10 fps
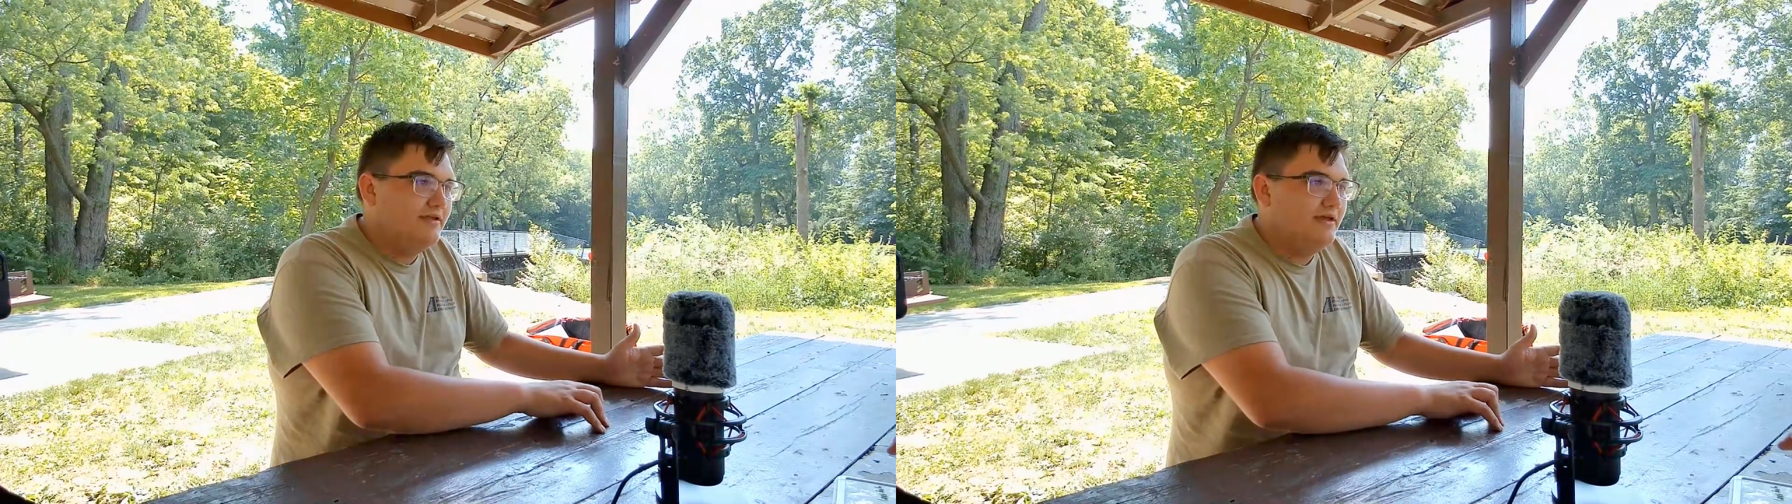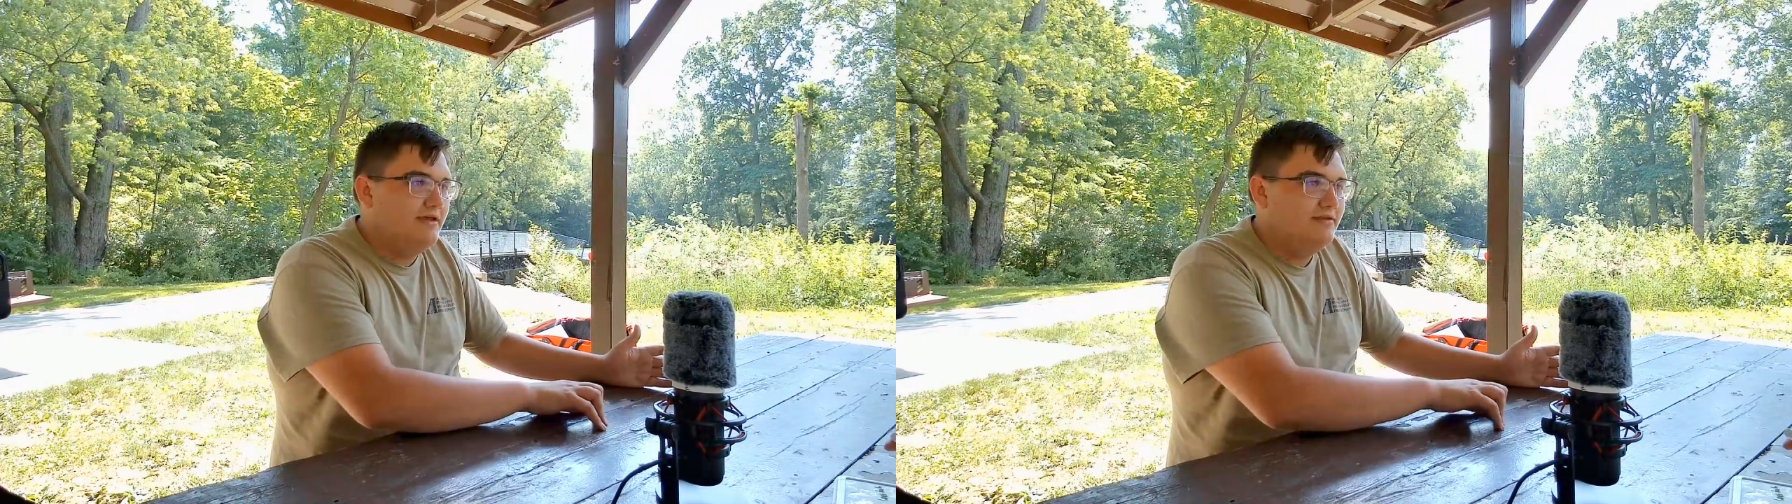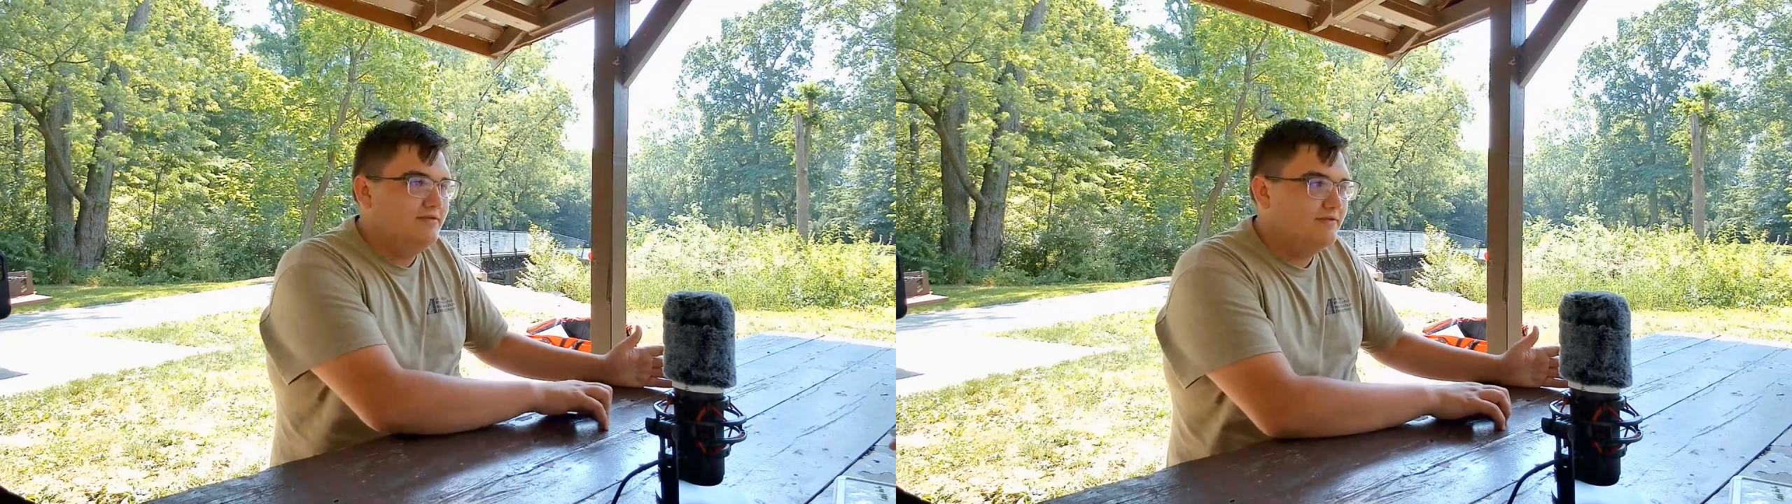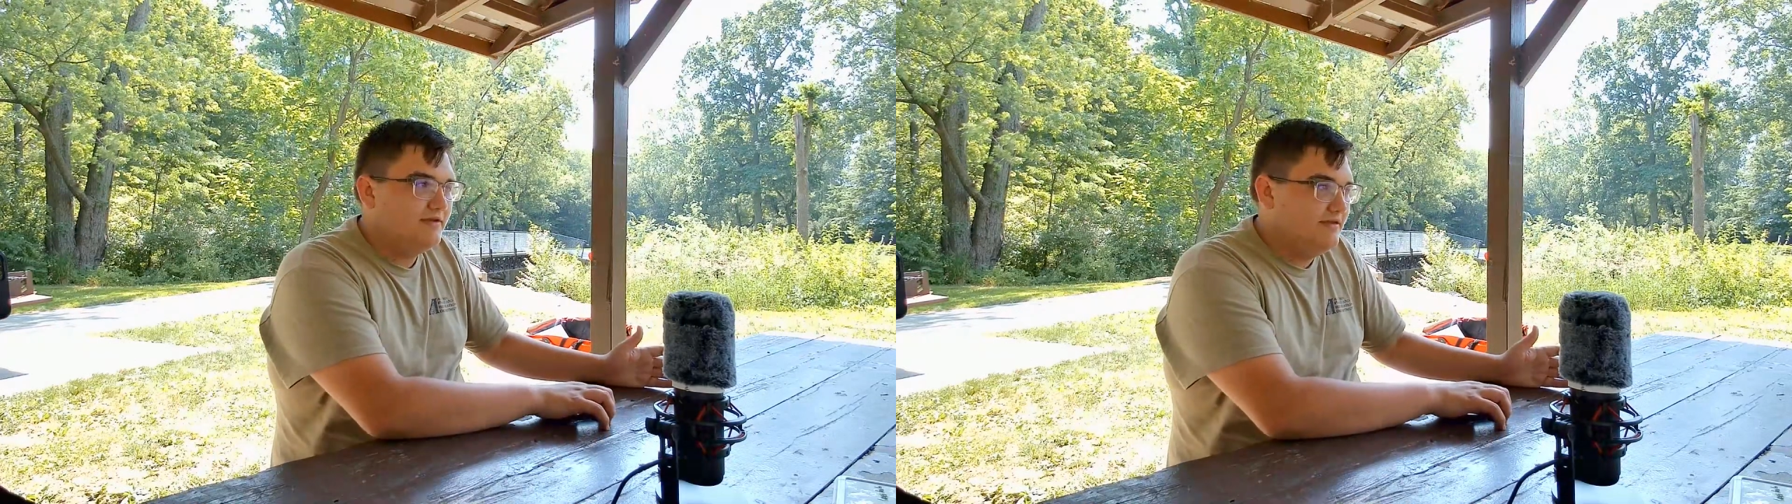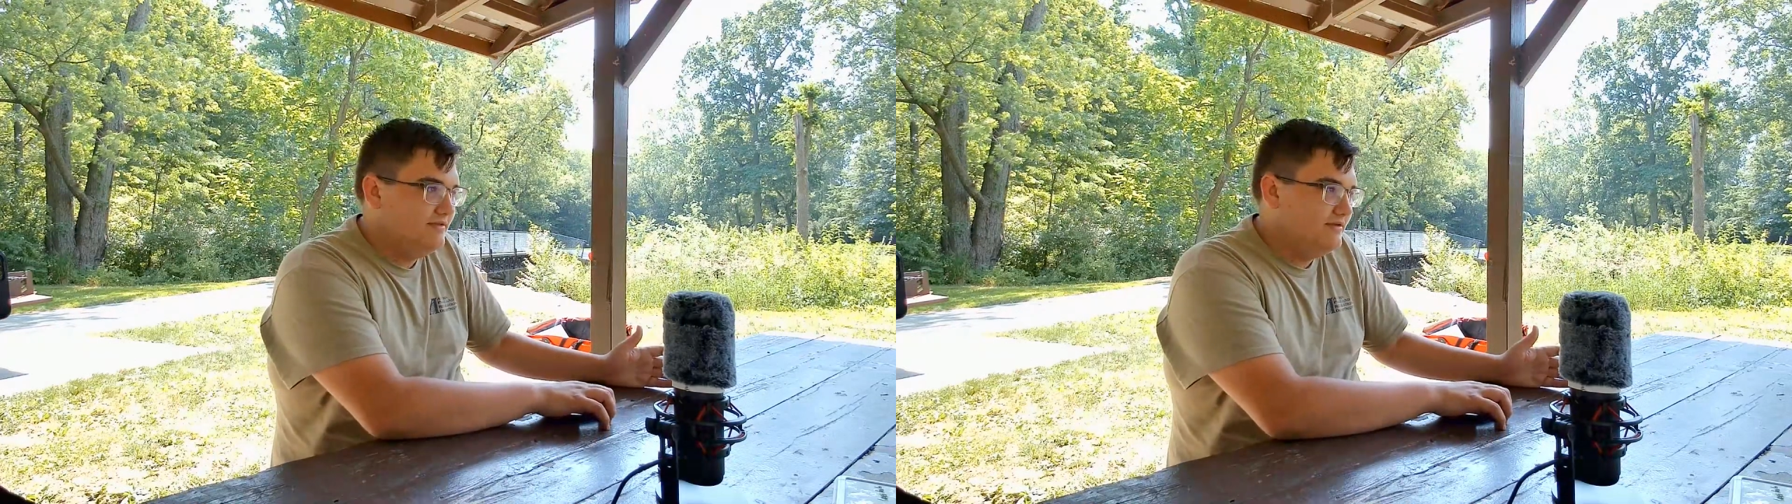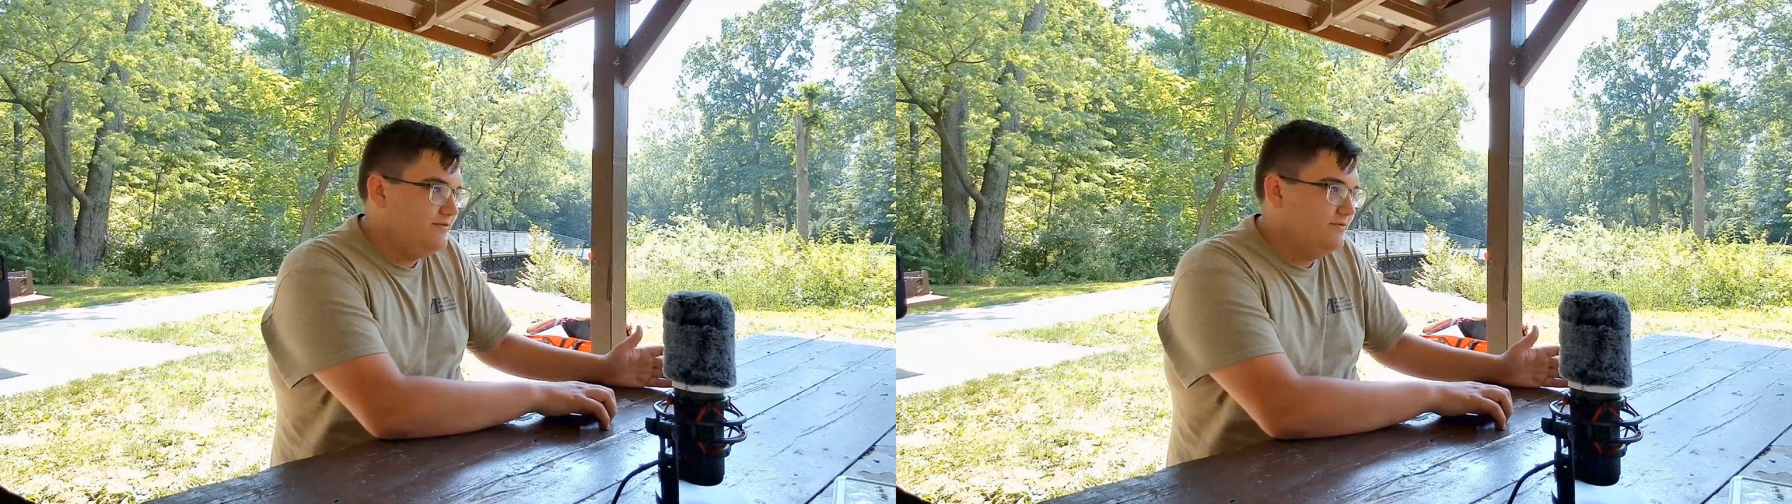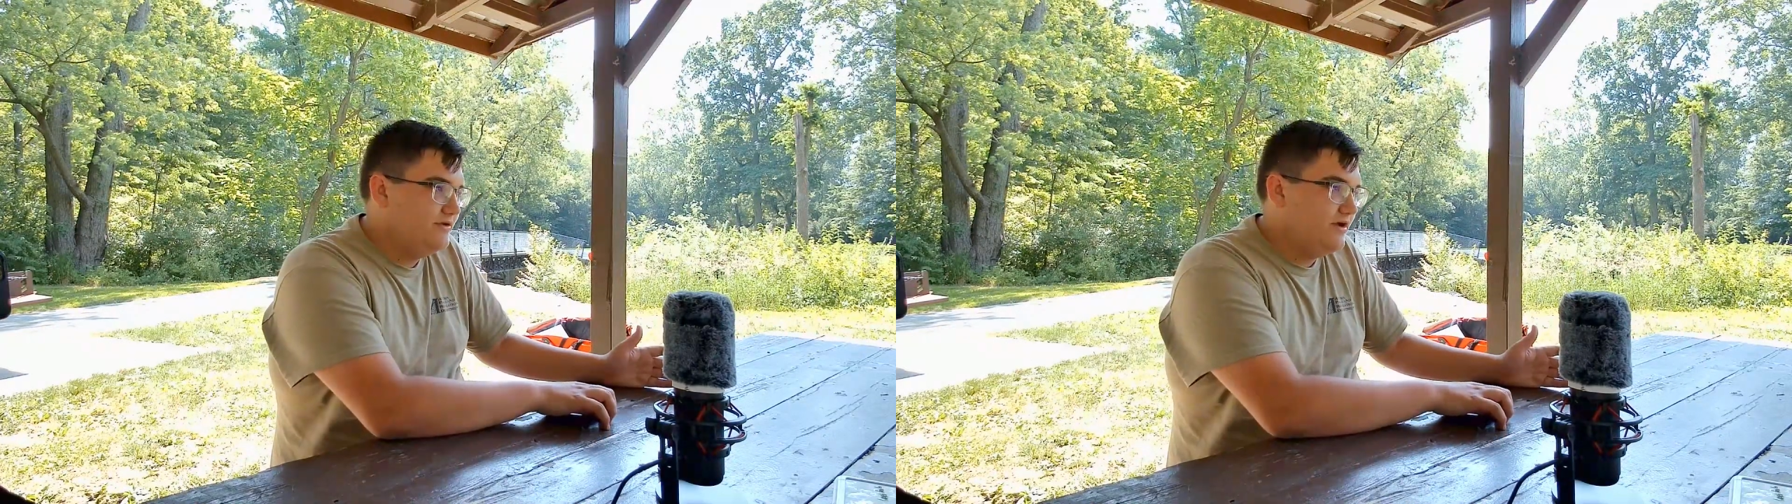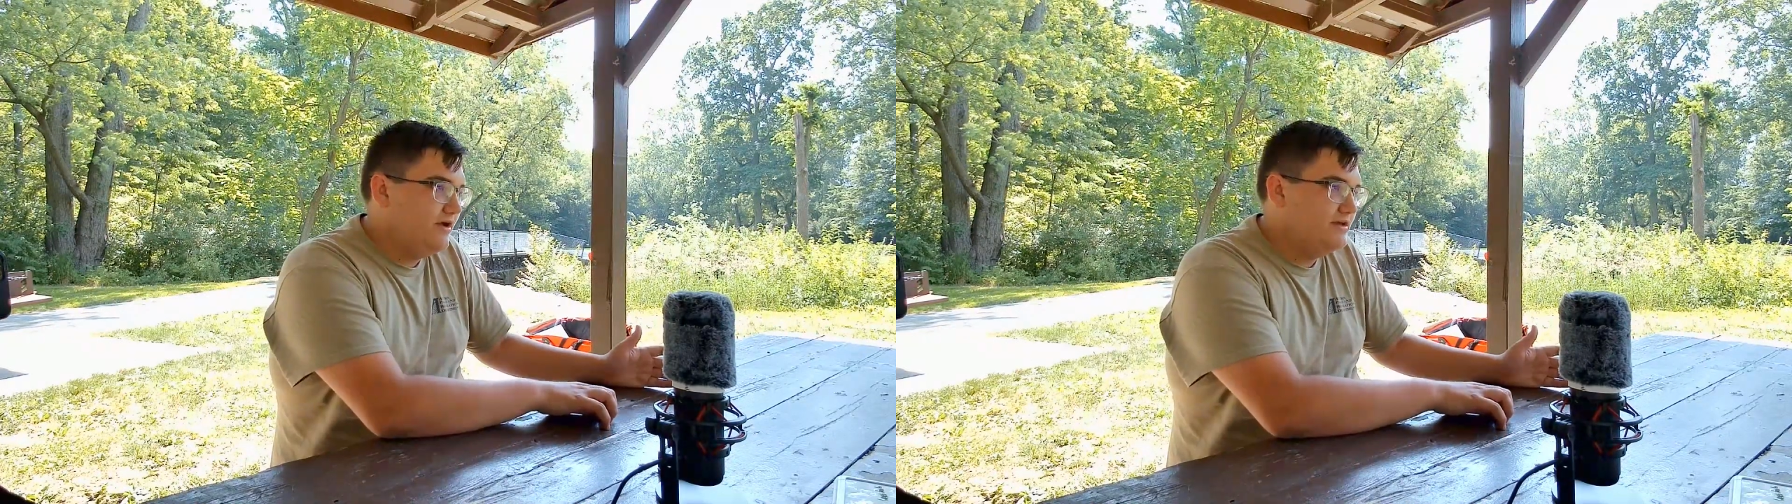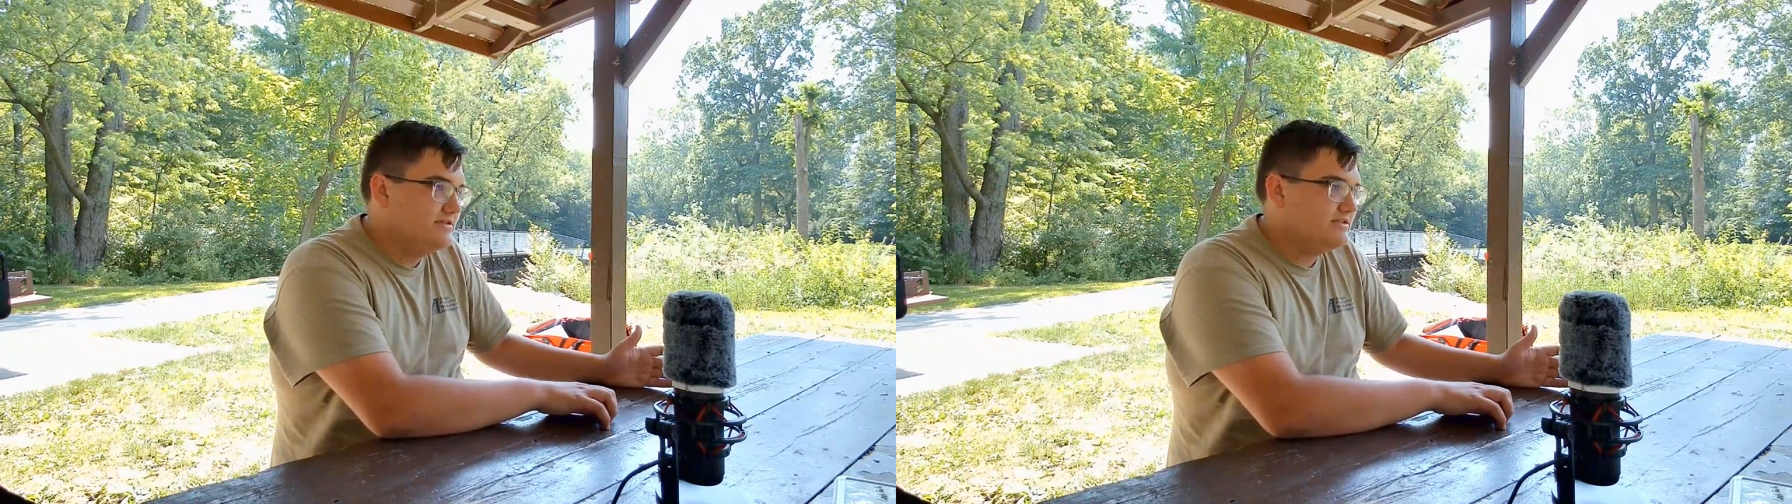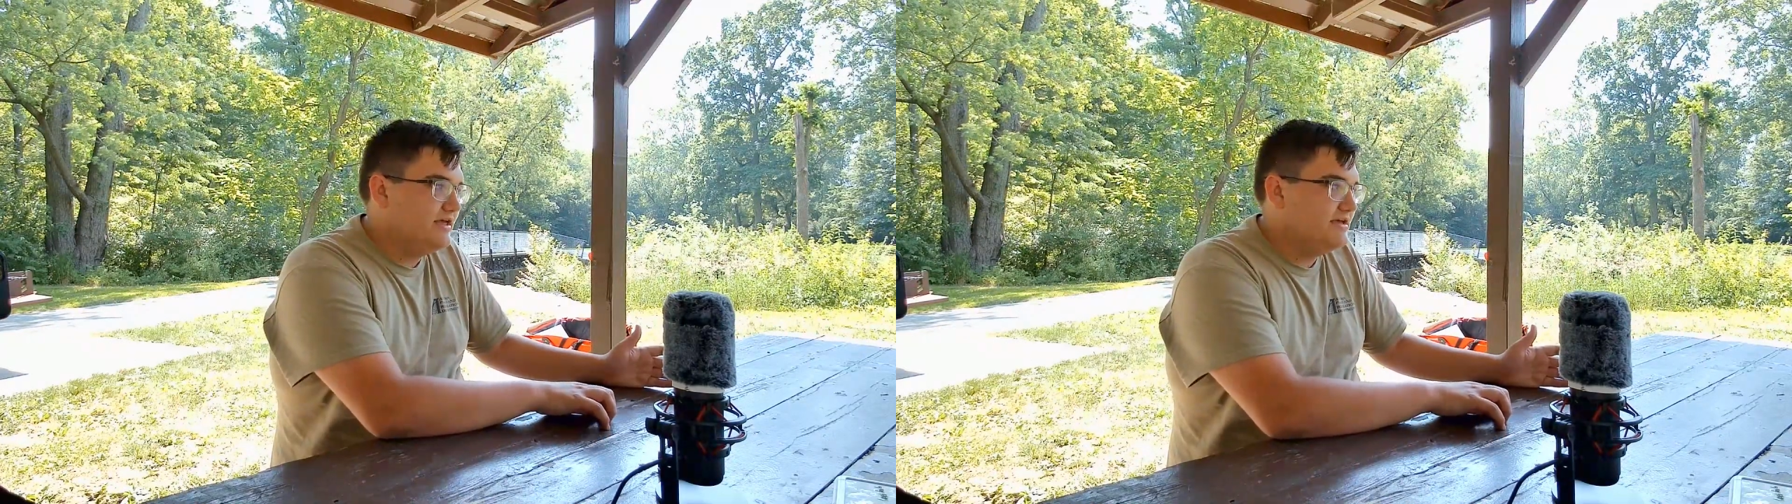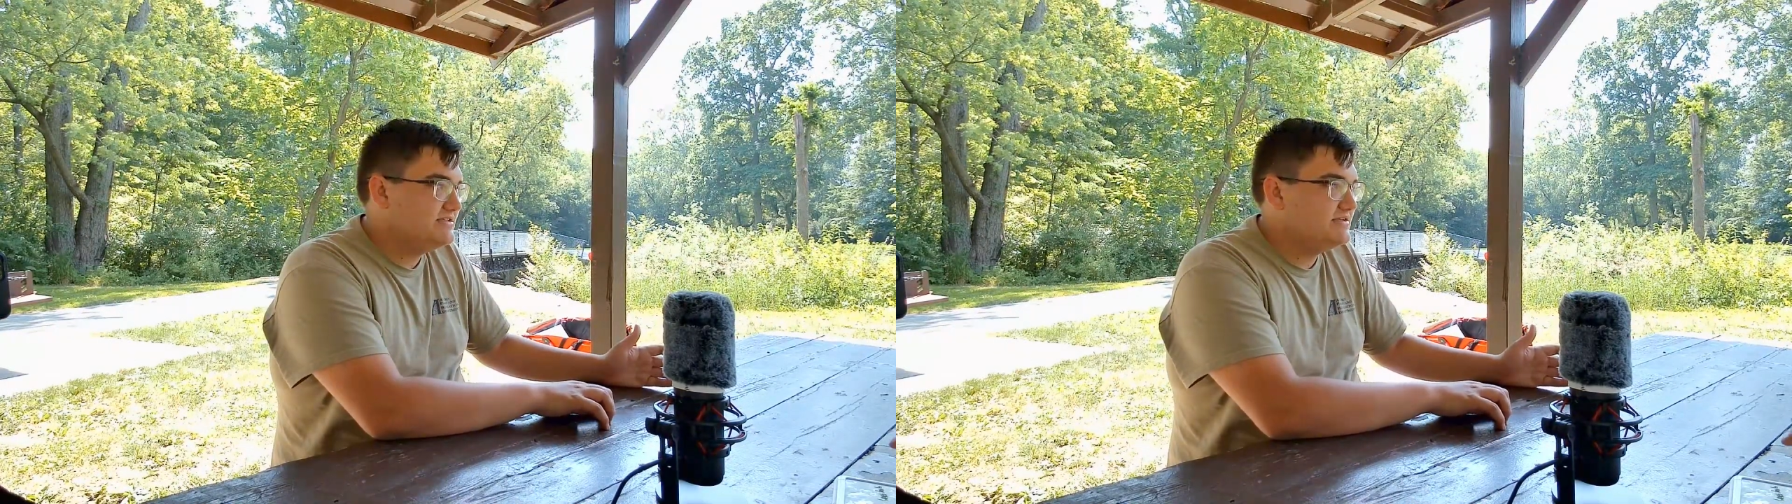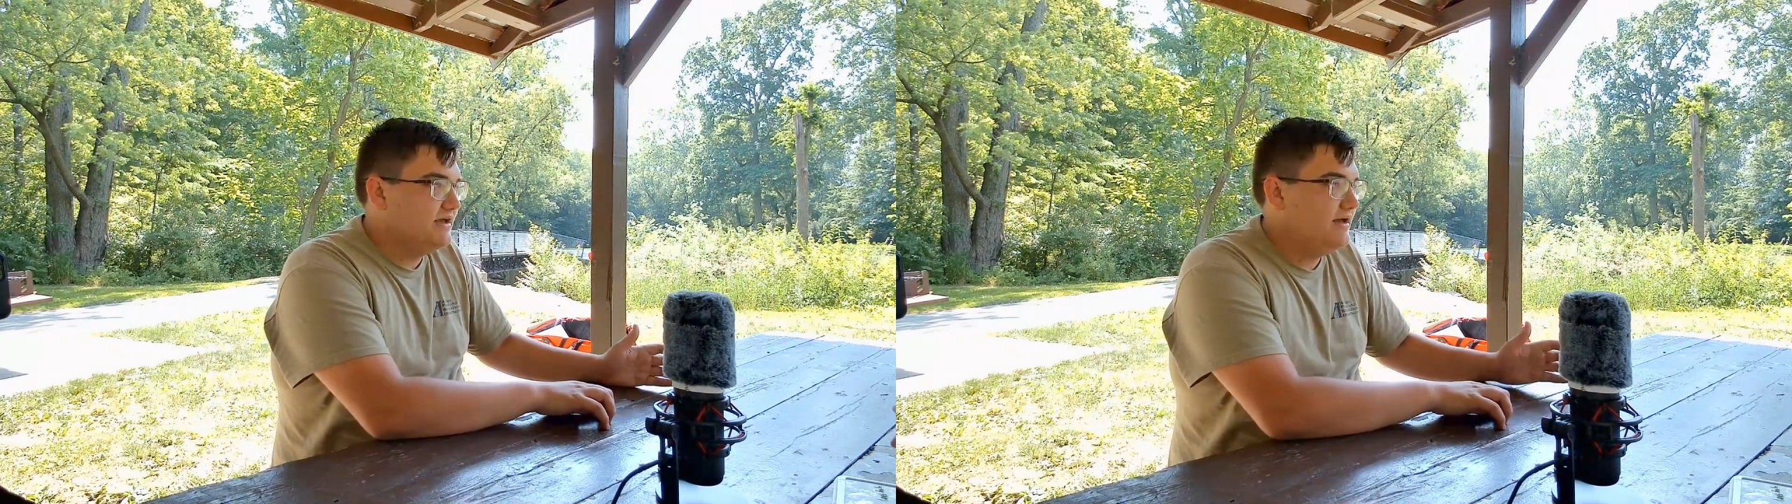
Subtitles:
and I think it would cause less.